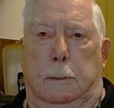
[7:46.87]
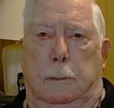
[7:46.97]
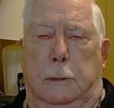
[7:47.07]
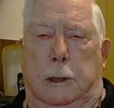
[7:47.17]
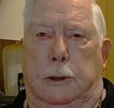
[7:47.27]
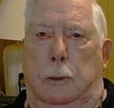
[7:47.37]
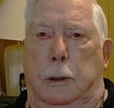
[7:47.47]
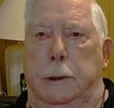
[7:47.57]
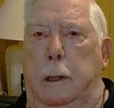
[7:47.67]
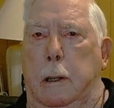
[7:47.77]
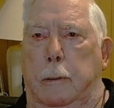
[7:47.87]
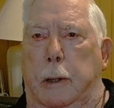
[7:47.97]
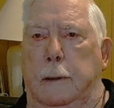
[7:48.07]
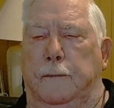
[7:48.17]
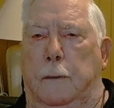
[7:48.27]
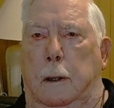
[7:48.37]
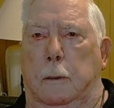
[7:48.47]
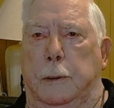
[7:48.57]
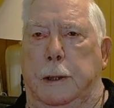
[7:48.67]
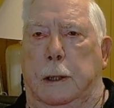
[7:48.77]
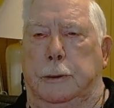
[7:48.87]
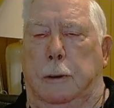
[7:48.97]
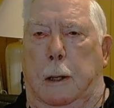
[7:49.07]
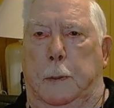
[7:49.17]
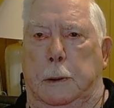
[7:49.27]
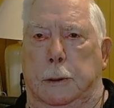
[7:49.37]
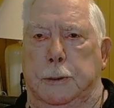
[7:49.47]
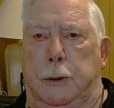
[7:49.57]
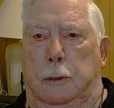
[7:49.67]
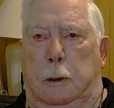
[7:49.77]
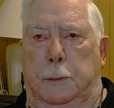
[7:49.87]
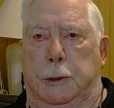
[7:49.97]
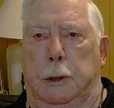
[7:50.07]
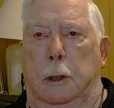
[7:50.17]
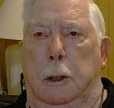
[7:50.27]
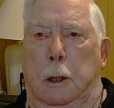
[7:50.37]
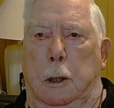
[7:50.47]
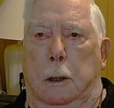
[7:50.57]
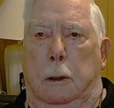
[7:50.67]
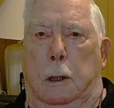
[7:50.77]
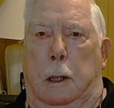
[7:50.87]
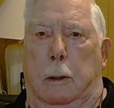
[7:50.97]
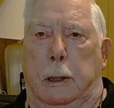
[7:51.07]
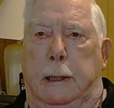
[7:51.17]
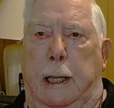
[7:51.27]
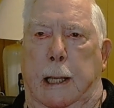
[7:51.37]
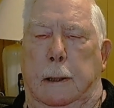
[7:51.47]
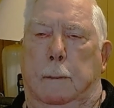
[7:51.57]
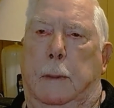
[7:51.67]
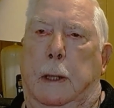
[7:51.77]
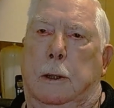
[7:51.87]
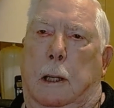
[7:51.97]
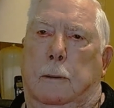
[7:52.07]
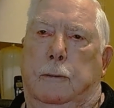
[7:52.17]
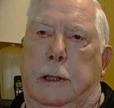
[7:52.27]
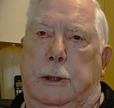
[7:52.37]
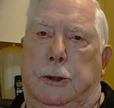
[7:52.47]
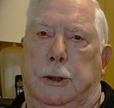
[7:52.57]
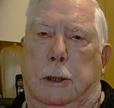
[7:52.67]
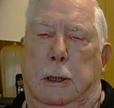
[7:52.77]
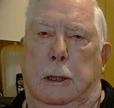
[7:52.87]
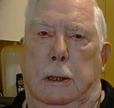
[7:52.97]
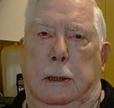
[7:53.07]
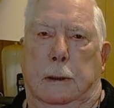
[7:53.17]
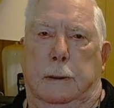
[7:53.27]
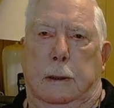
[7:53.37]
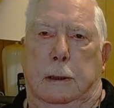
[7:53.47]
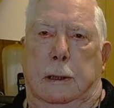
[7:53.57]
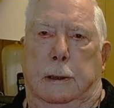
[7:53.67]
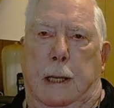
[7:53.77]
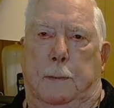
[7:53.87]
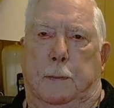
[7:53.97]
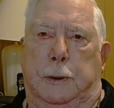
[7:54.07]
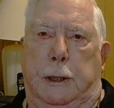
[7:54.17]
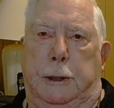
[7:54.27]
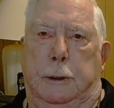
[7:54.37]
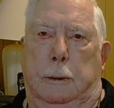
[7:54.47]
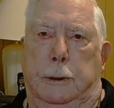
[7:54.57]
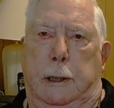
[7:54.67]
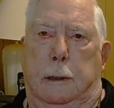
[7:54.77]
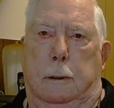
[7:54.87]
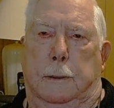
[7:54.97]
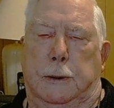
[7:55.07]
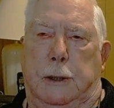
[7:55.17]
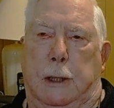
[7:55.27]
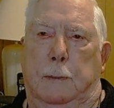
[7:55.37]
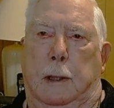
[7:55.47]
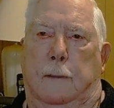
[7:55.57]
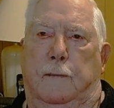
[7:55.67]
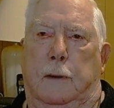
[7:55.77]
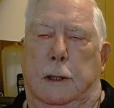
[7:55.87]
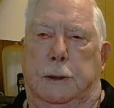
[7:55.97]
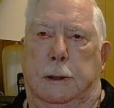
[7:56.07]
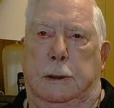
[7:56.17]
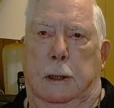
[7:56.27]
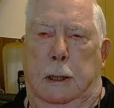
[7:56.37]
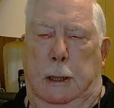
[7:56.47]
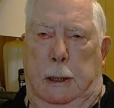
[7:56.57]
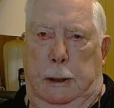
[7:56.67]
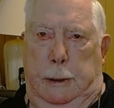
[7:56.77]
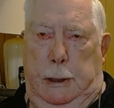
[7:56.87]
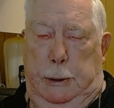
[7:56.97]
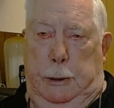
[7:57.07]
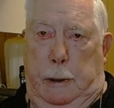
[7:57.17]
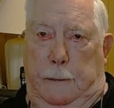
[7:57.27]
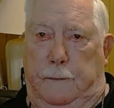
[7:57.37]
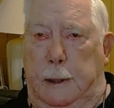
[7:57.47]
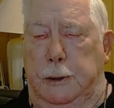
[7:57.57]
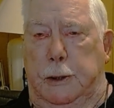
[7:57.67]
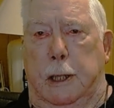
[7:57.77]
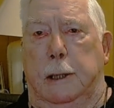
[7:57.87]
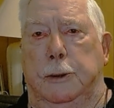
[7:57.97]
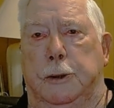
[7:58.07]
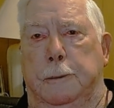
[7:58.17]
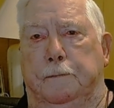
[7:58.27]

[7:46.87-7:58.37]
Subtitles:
just ordinary rainfall without tropical storms or hurricane, it may not reach in that particular year the same level as it did during flood stage.